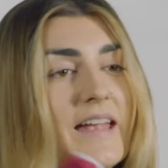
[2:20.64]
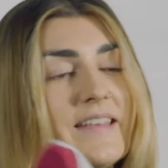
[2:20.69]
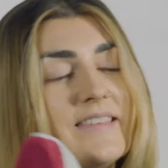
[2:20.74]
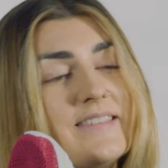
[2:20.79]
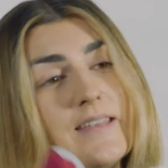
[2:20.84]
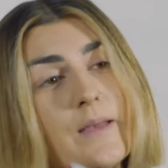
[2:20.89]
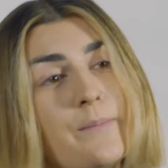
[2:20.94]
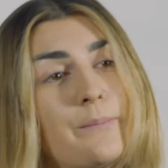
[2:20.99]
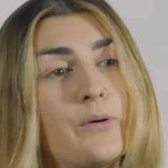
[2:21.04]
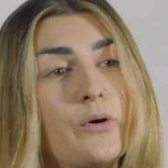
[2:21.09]

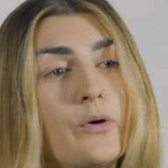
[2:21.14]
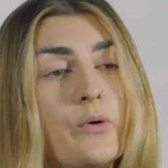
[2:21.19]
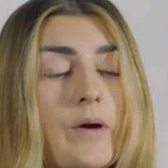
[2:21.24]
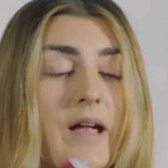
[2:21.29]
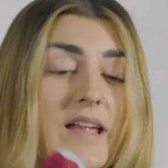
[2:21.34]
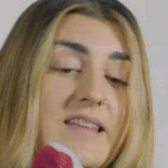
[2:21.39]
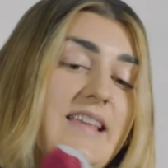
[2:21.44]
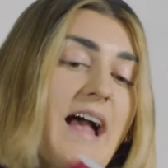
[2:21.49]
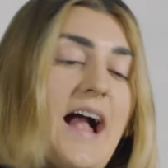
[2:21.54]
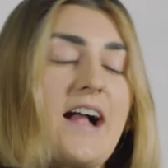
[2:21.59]
It's
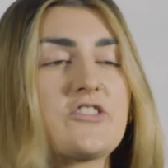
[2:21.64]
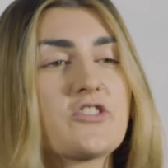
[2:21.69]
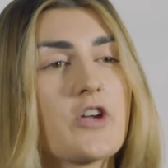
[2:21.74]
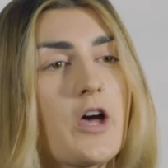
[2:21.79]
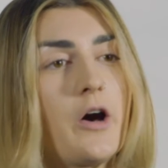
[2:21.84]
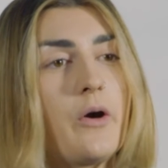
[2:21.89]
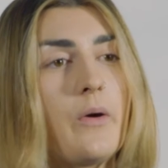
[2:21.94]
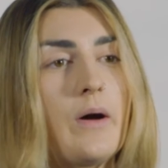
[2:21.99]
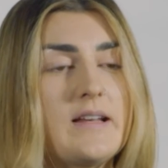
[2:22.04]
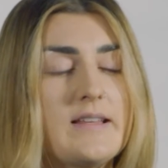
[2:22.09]
nimble, it's
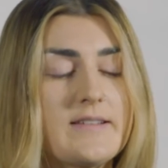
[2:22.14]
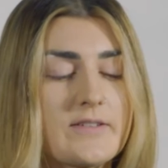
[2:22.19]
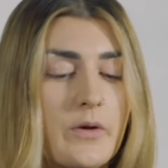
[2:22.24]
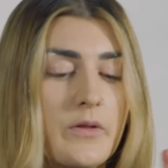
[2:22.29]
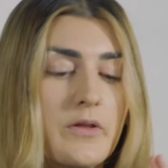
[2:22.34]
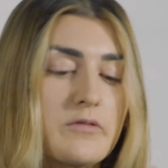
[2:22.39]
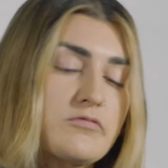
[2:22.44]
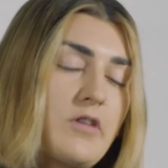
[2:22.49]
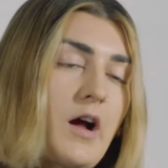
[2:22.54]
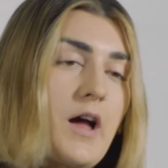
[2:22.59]
agile, and it's
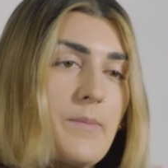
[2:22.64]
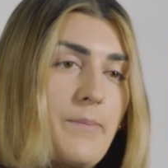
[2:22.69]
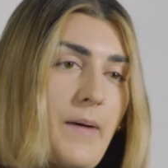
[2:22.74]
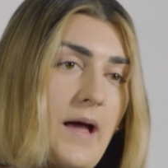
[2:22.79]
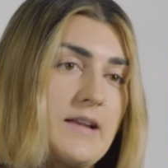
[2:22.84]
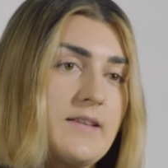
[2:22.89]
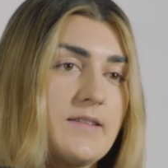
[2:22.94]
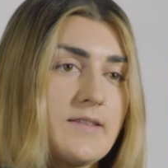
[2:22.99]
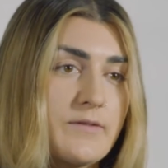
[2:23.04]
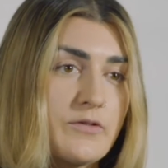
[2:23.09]
got the right
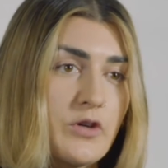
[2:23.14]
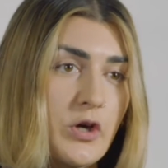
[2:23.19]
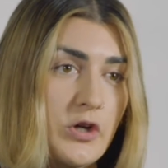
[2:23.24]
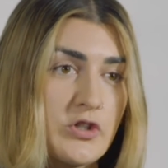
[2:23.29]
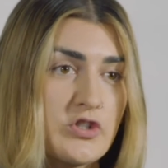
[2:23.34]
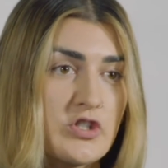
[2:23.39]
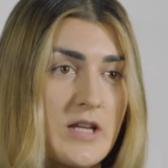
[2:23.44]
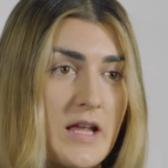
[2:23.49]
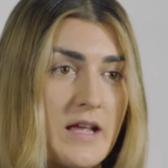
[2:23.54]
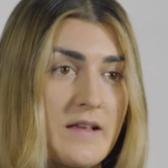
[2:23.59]
balance of
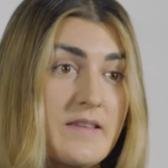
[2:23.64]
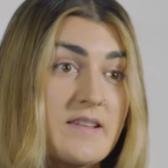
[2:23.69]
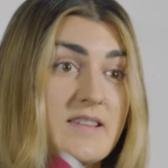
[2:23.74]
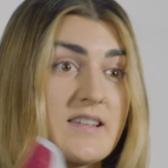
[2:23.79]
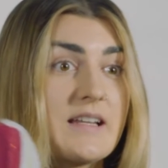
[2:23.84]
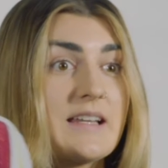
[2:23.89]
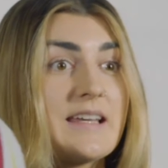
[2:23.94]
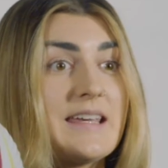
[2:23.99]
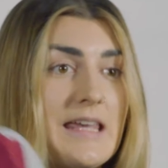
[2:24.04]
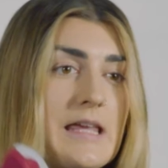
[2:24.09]
cushioning
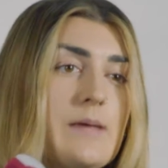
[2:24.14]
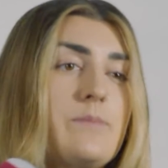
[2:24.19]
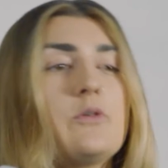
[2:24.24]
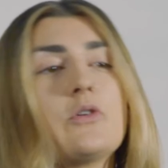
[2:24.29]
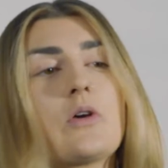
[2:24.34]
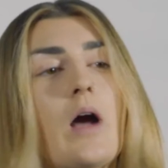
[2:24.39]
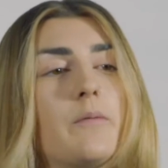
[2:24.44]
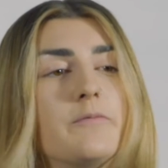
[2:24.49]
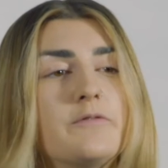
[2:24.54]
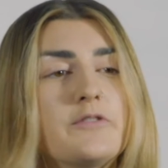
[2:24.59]
that's going to keep
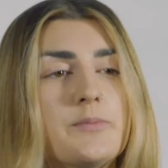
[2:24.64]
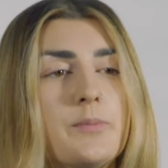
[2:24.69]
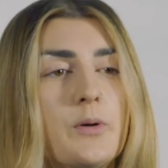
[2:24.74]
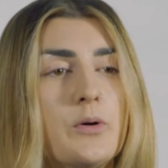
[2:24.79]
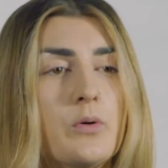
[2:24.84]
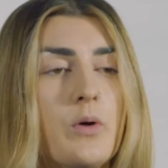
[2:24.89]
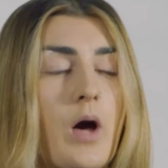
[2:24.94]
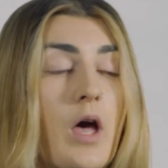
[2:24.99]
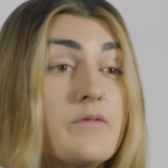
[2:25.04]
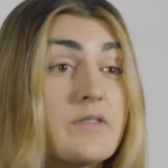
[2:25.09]
you
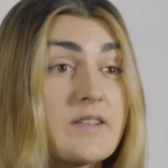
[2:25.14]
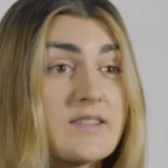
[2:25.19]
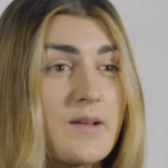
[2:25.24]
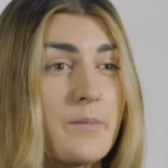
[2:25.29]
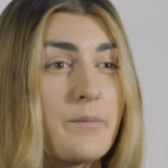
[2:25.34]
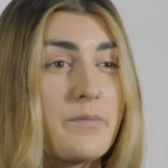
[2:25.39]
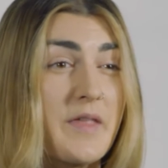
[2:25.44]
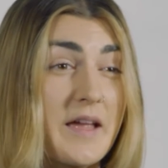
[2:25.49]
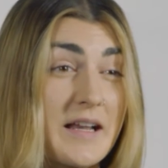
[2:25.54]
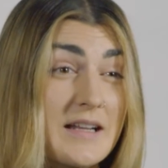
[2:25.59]
comfortable over
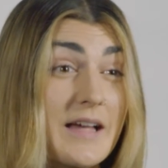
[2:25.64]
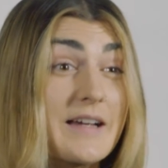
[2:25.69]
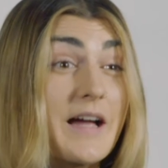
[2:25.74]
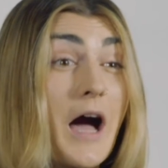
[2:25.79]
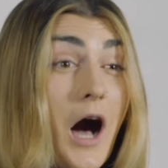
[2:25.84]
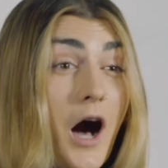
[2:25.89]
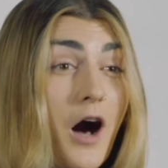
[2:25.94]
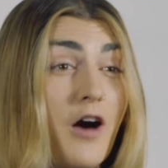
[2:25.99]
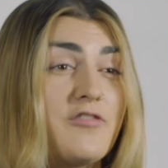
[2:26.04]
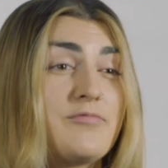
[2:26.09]
something like
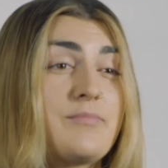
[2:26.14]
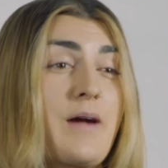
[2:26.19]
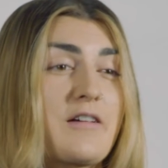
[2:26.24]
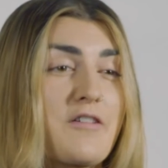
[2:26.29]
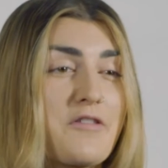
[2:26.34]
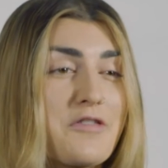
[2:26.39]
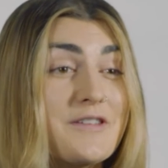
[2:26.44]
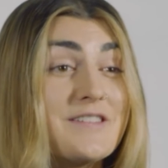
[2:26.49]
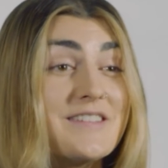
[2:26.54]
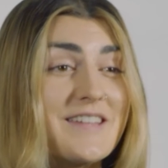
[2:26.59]
a half
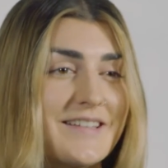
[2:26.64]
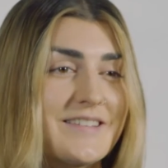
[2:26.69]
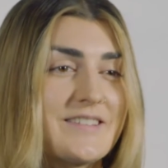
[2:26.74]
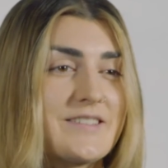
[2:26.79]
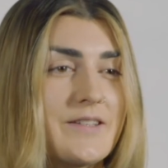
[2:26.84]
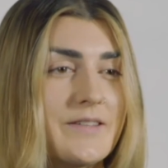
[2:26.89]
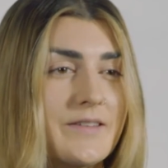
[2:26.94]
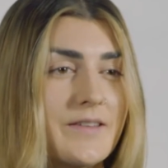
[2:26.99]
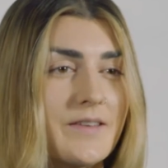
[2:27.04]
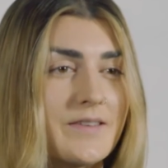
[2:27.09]
marathon
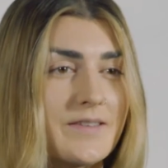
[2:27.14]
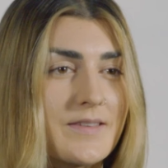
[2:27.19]
distance.